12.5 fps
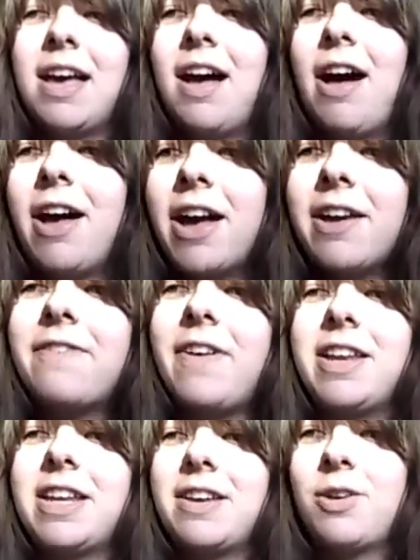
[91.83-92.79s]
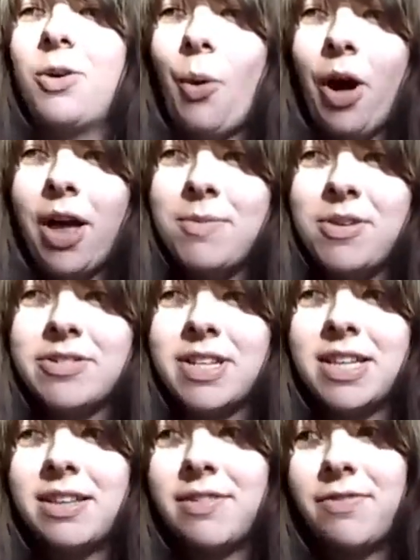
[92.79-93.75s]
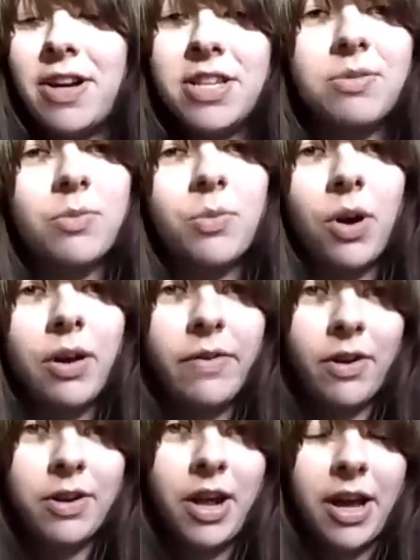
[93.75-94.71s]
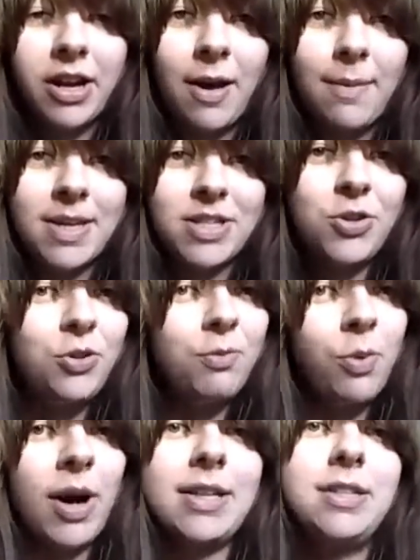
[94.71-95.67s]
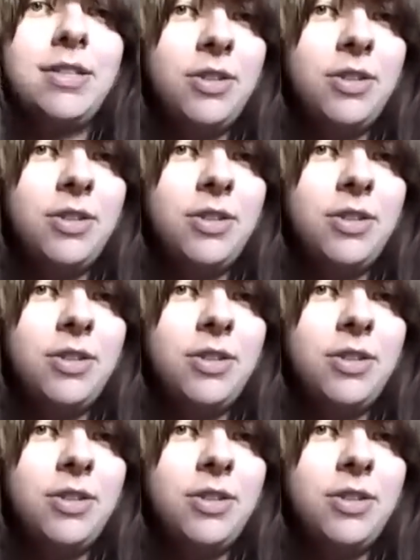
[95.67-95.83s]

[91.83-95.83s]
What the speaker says: I find it quite amusing that the French word for a nightclub is une boîte de